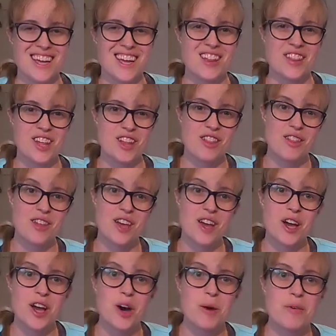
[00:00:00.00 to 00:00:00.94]
The other thing
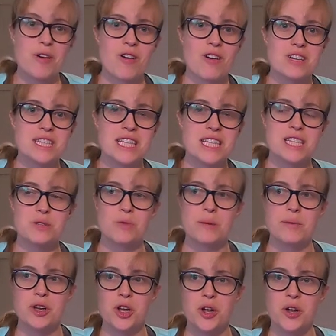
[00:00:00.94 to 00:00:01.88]
I've come across is
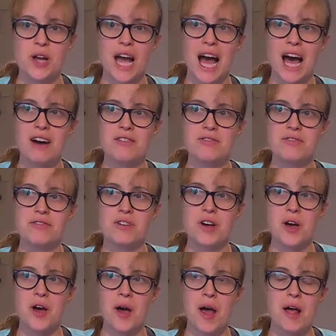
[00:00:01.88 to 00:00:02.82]
women who have
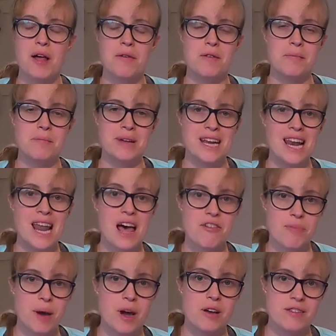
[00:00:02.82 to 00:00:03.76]
been
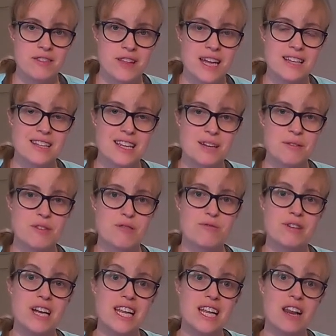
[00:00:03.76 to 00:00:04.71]
left postnatally with a
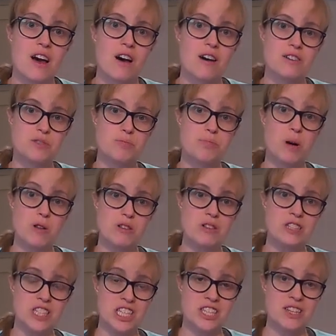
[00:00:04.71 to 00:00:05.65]
really large
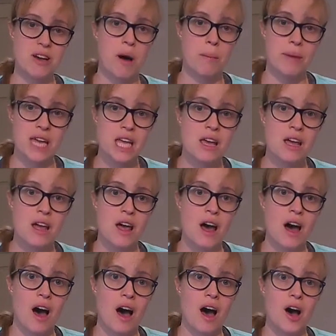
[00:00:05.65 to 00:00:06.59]
bulgy tummy,
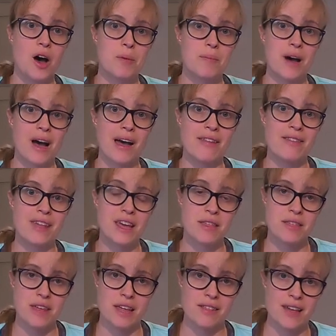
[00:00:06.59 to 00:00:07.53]
and they
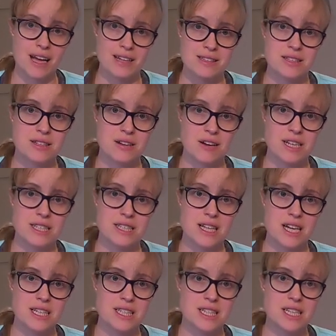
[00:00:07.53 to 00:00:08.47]
think that's a
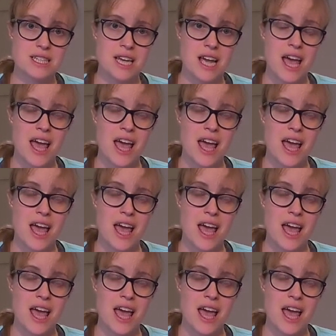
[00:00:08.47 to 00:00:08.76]
diastasis.